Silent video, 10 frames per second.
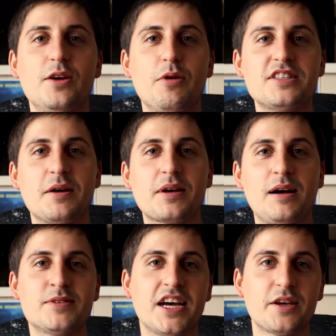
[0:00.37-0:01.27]
What's up,
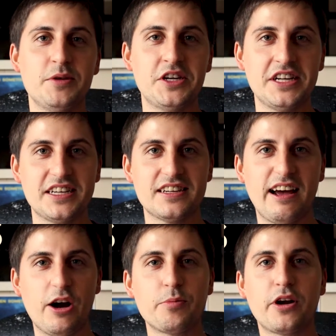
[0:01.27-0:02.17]
CompSci community?
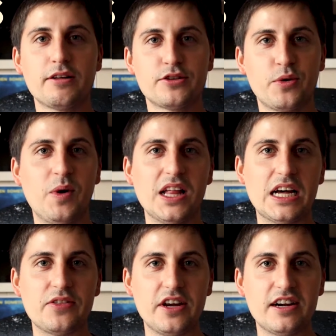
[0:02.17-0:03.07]
I hope you're all doing well
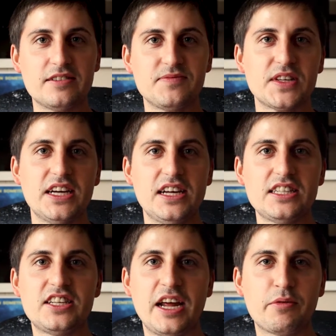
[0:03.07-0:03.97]
out there.
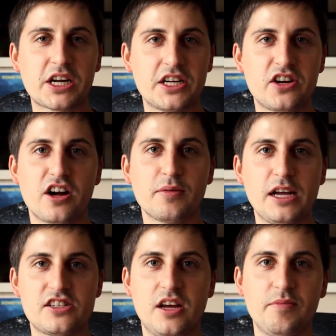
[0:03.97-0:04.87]
Today we're going to talk
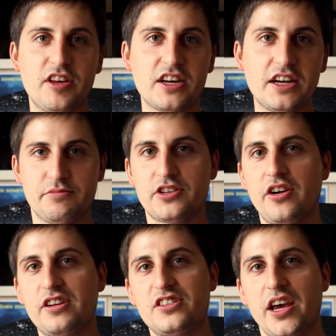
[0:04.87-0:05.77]
about something, and I'm
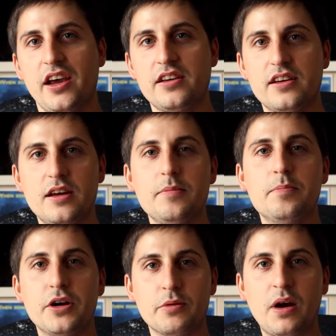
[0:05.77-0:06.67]
sorry to say,
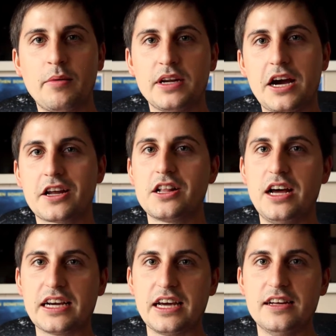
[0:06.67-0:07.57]
but you're probably not going to
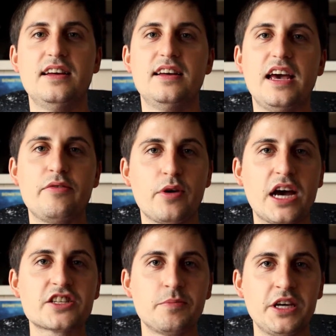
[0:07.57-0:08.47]
like it. If you
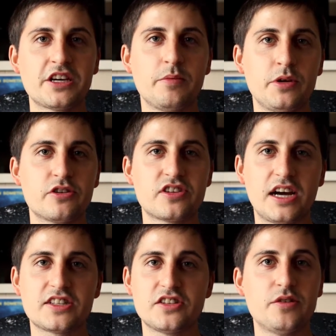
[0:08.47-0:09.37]
ask me, computer
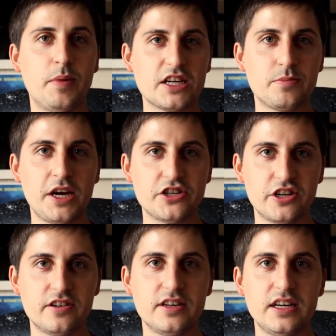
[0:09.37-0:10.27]
science is the best
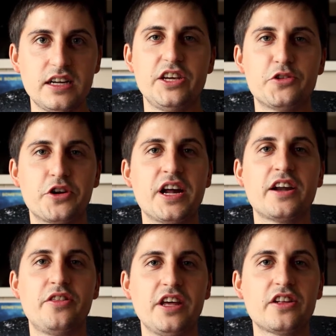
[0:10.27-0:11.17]
major. You learn how
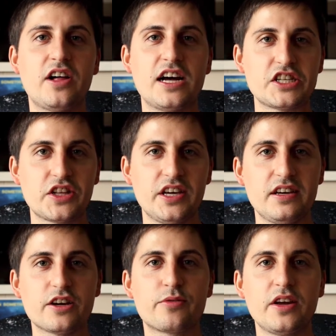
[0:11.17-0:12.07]
to think logically
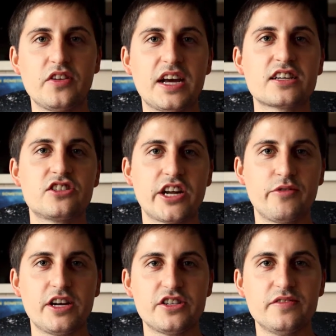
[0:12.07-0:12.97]
and create the next
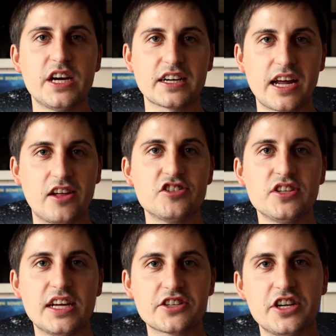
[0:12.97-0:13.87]
generation of
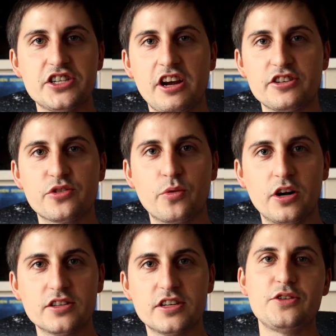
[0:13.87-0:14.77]
technology that's going to change the
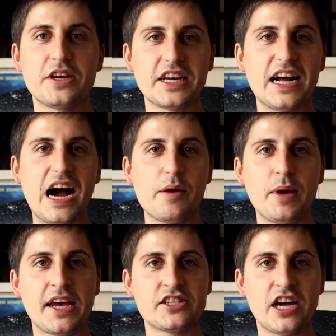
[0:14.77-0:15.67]
world. You can get a high
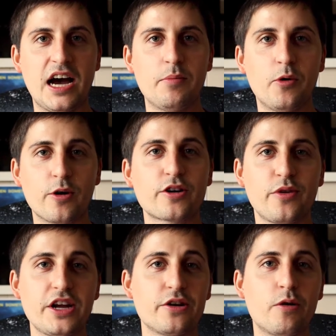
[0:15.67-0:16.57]
paying job or
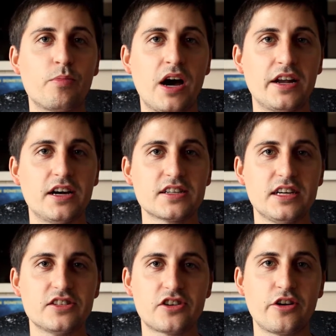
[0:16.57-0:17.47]
create your own product
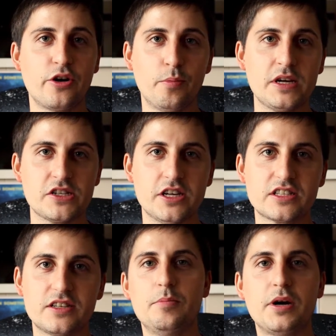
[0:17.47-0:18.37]
and start your own
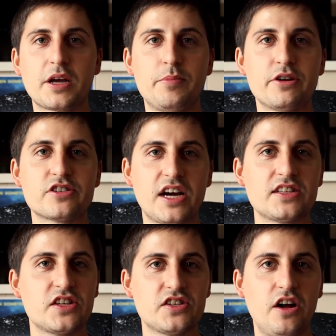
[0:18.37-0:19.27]
business. But computer
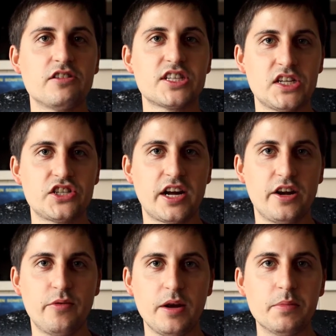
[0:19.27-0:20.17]
science isn't all sunshine
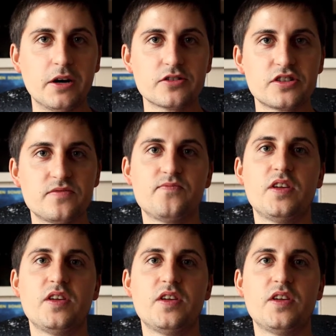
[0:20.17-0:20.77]
and rainbows.